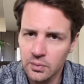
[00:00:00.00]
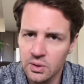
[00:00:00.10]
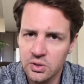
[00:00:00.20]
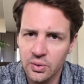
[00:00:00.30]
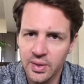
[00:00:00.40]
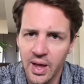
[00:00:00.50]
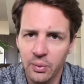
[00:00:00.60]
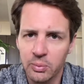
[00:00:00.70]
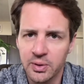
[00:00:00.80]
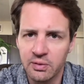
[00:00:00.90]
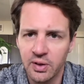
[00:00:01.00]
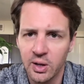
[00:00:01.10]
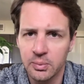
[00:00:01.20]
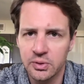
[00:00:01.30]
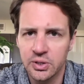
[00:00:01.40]
So that will be
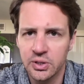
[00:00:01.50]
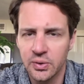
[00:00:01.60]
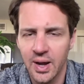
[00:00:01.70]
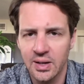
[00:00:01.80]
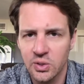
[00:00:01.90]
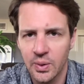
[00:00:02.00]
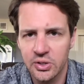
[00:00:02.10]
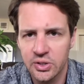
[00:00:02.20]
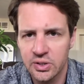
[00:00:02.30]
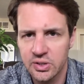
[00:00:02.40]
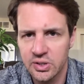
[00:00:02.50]
available to you to ask questions